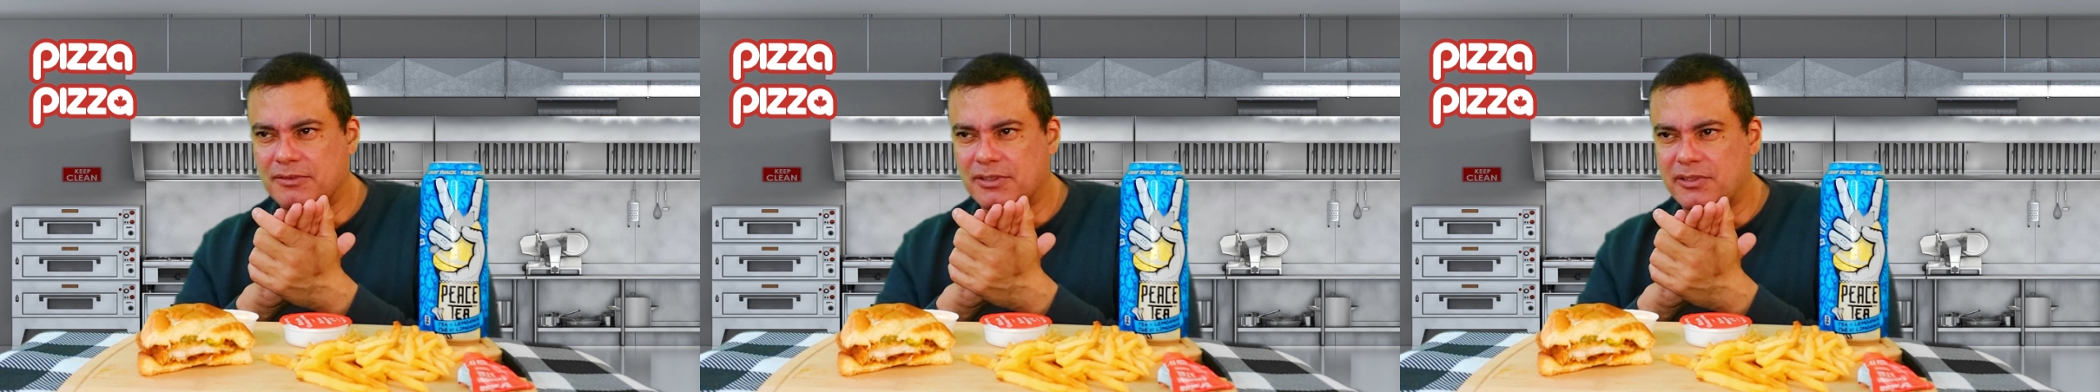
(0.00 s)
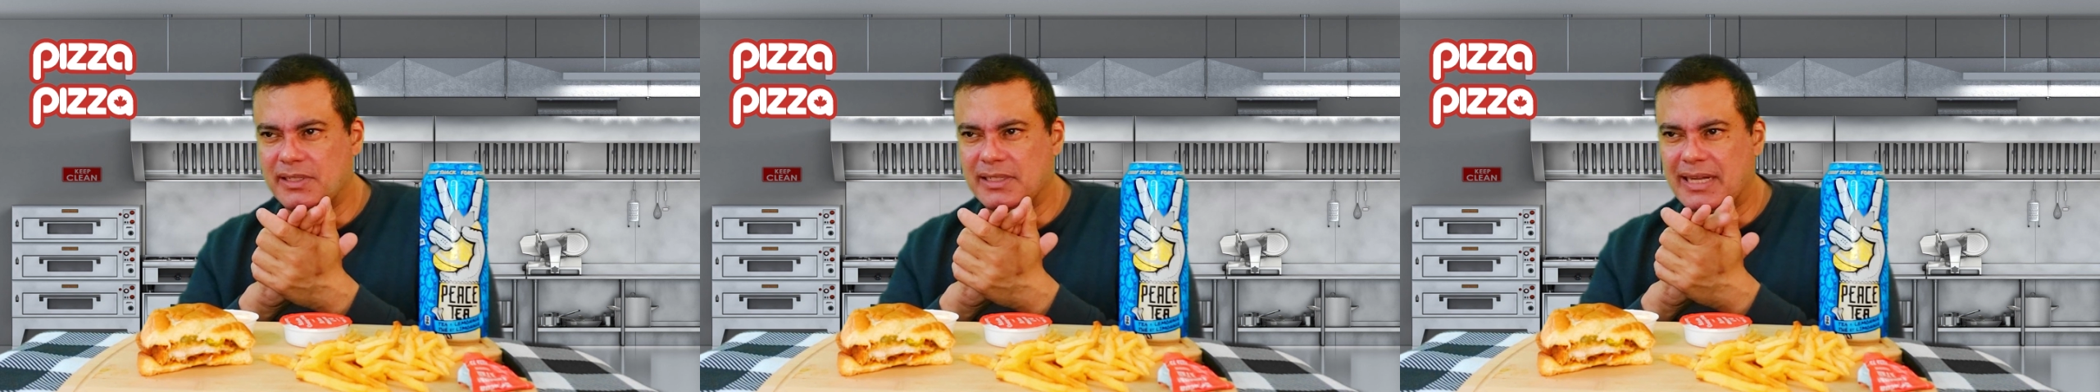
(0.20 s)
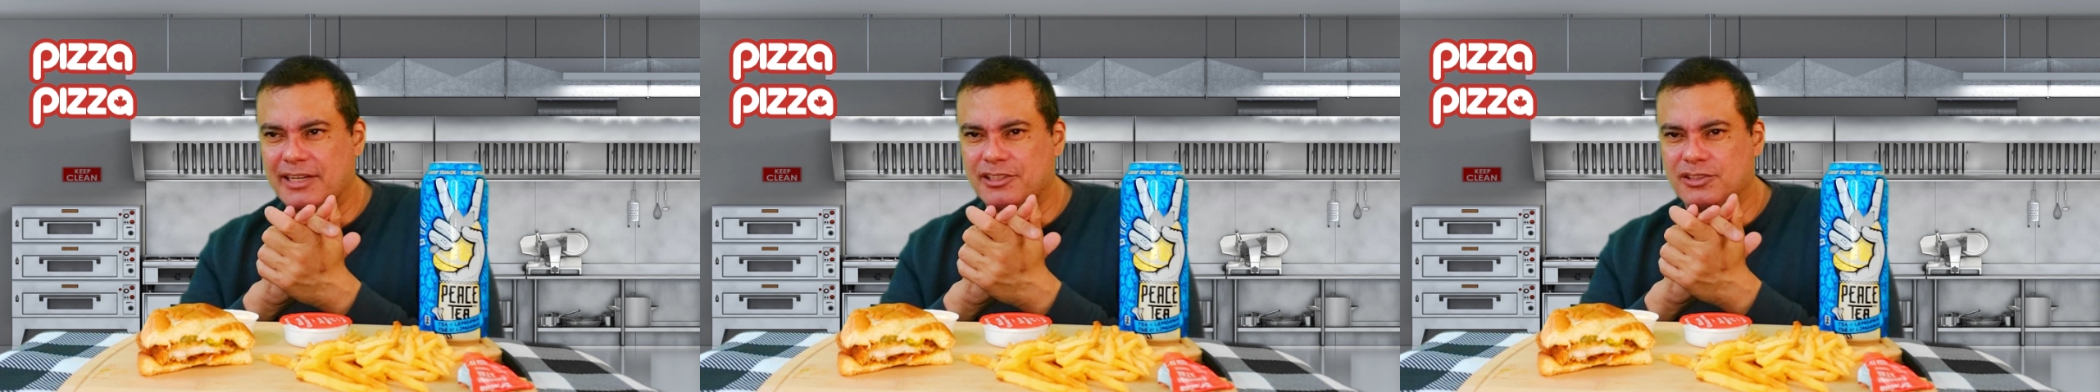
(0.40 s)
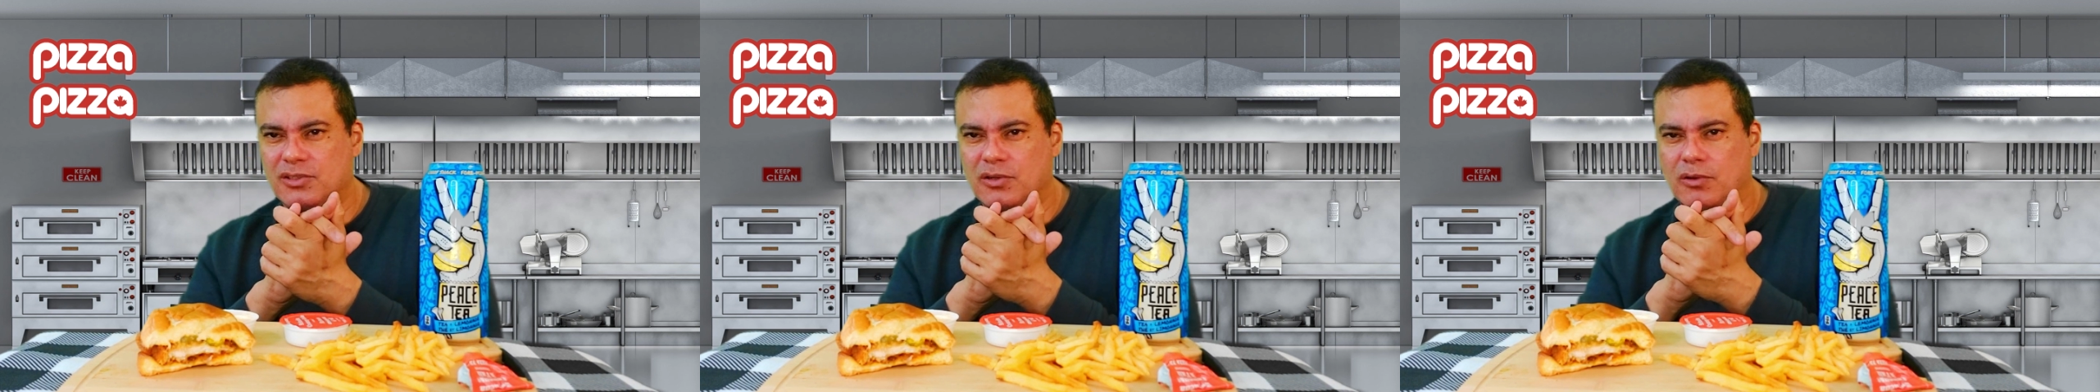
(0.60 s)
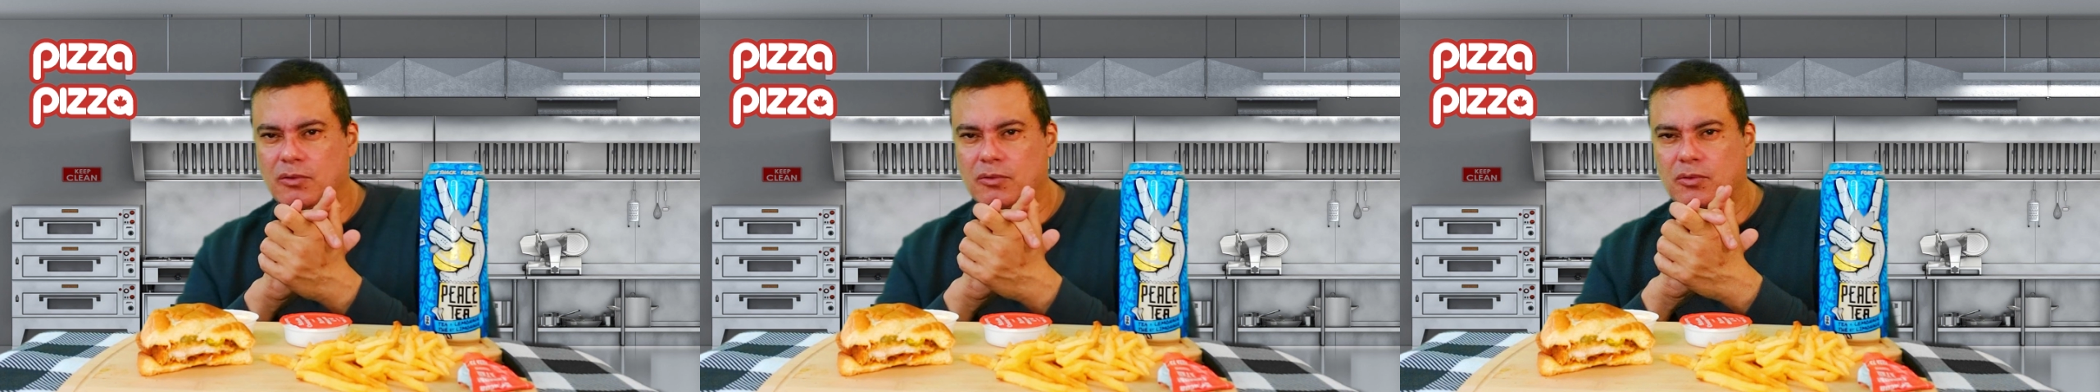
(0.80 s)
very nice
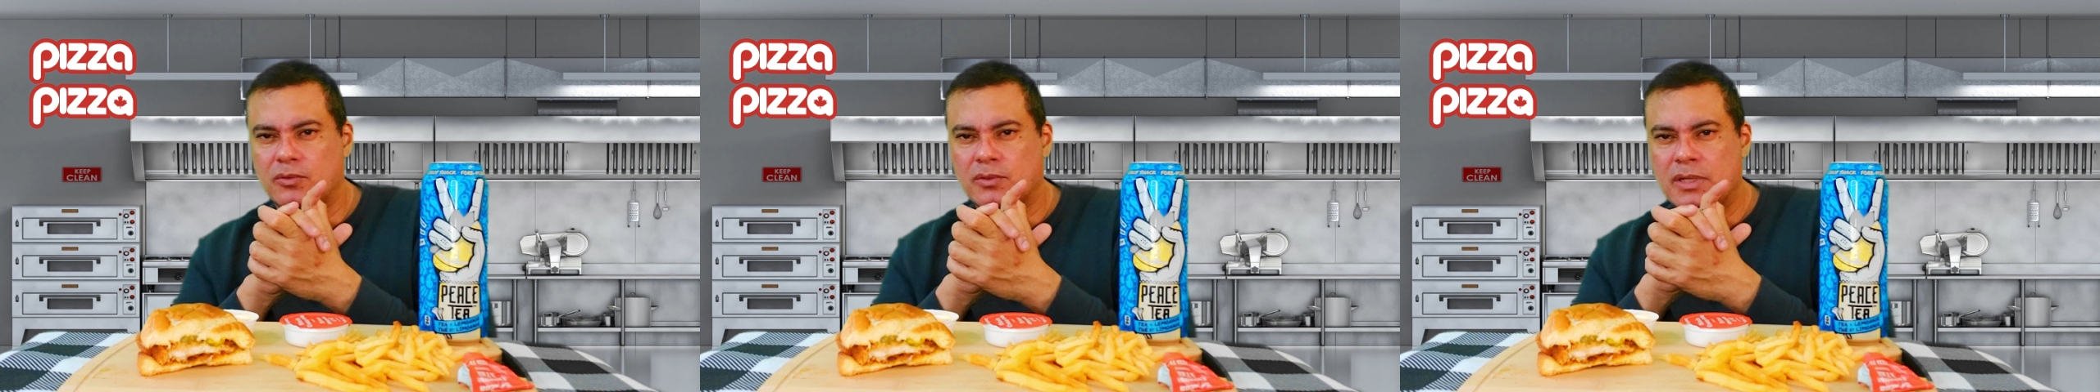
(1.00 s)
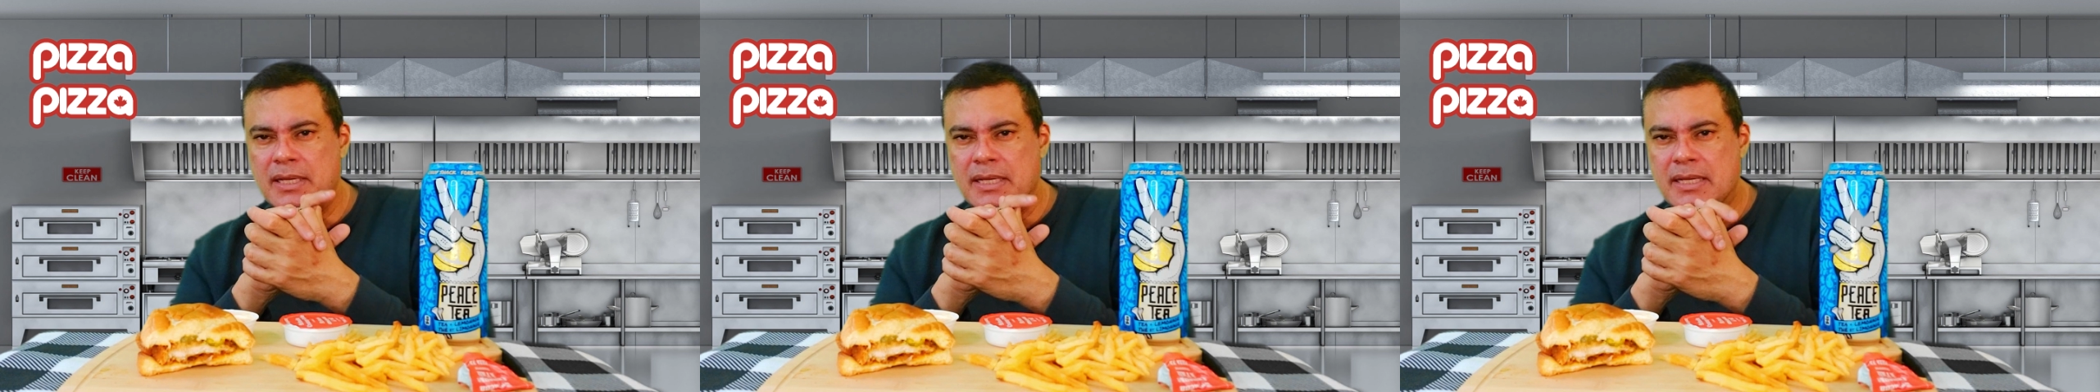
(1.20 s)
goal.